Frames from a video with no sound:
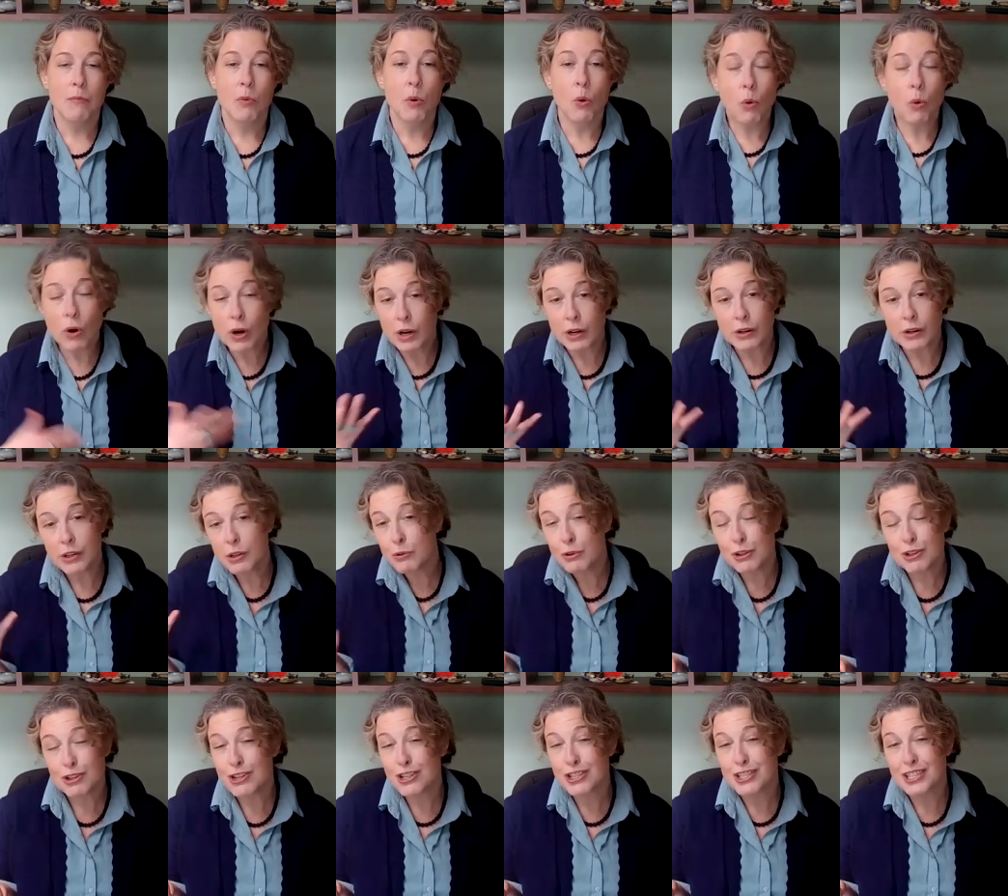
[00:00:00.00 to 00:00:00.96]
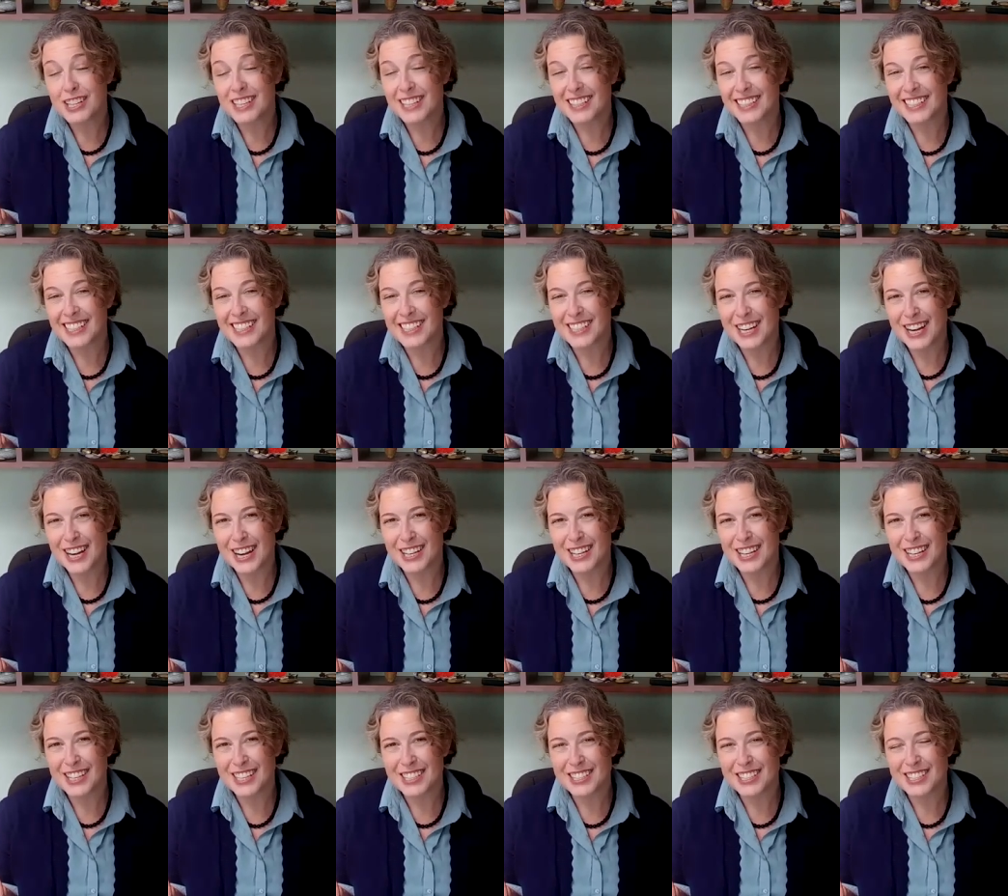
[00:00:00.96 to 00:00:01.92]
or you could just click on
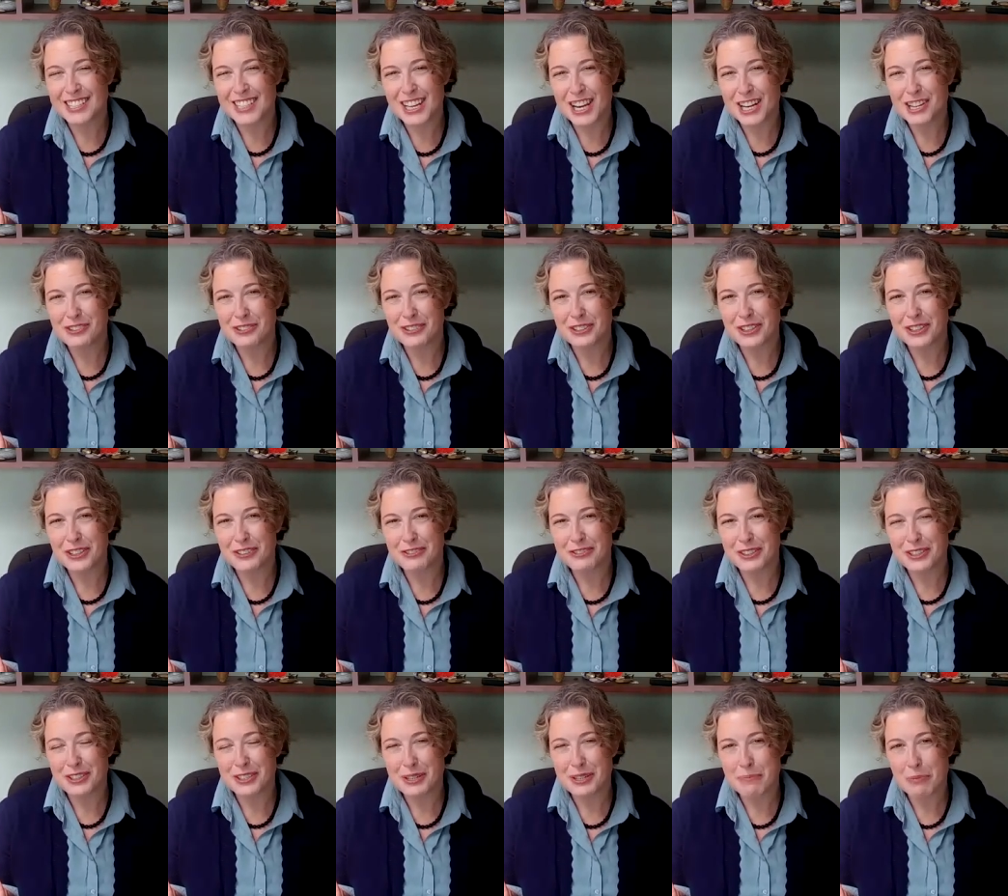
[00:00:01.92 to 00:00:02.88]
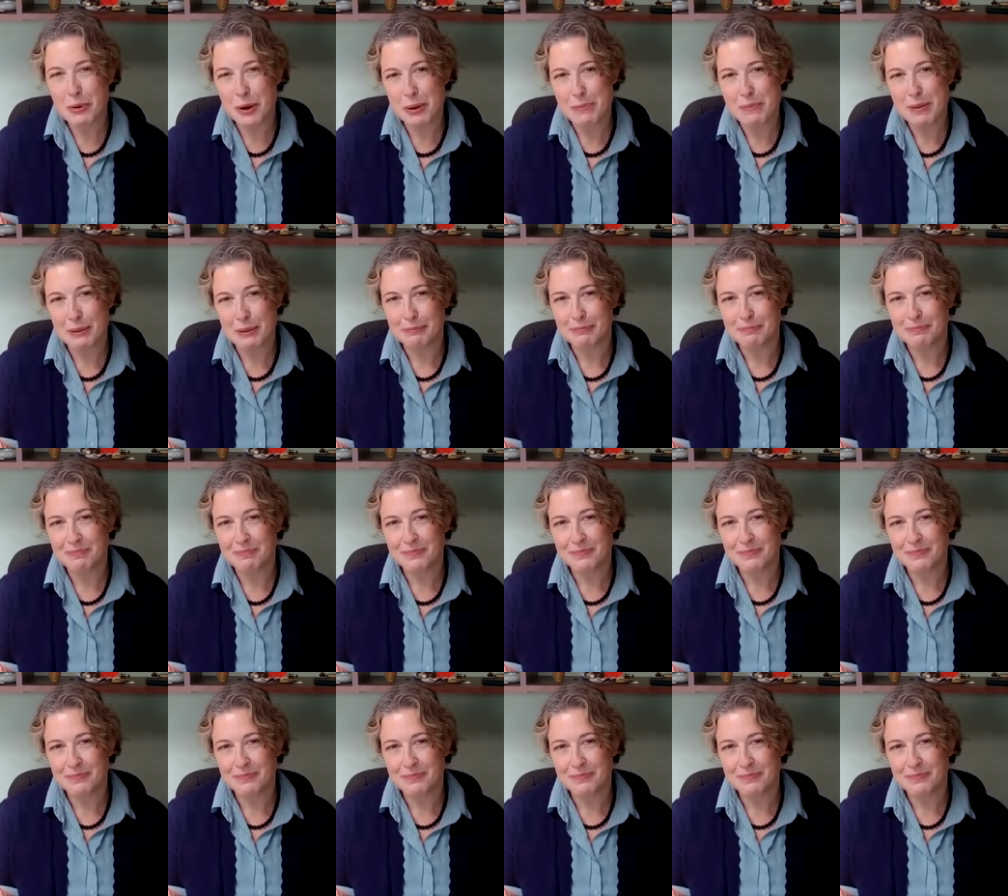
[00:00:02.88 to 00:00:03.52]
and schedule your first appointment.